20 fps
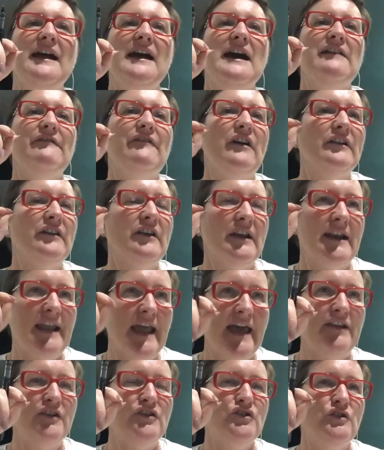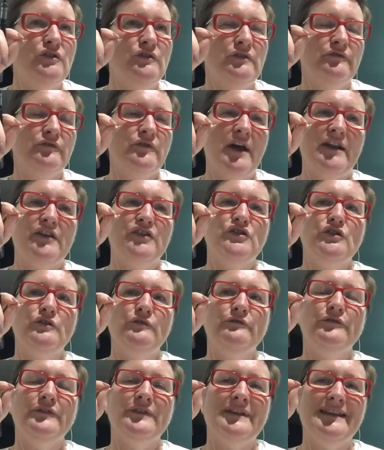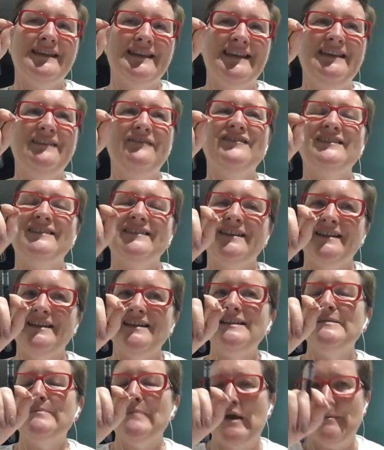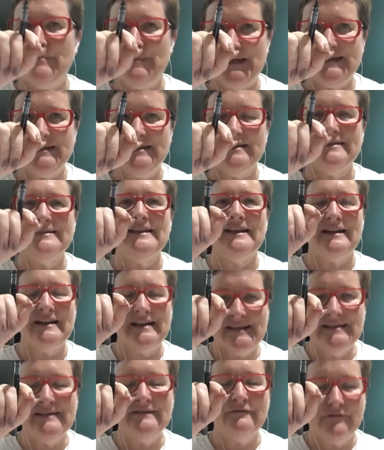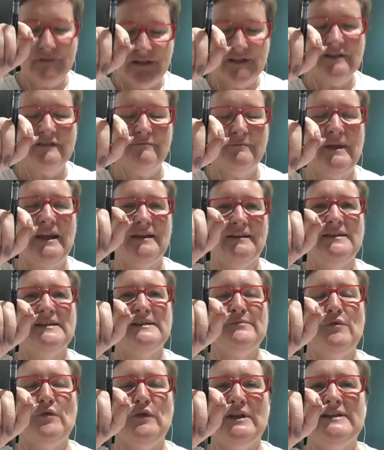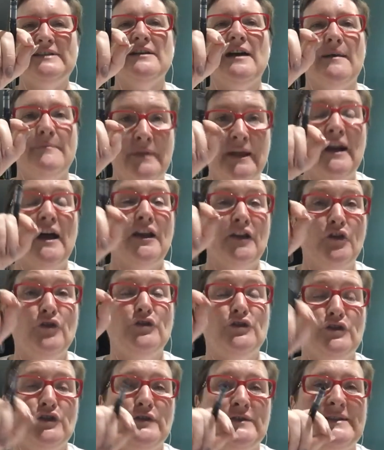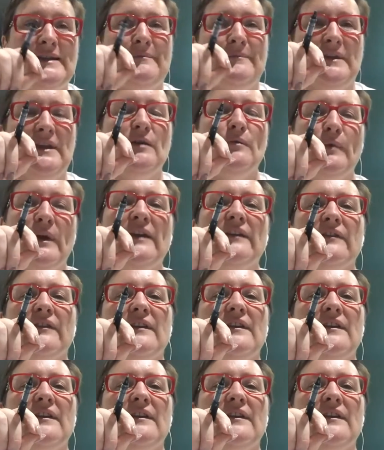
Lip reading: Have I got an attitude of gratitude for the gift that is my business, that is in front of me at this point in time, that I could do something with?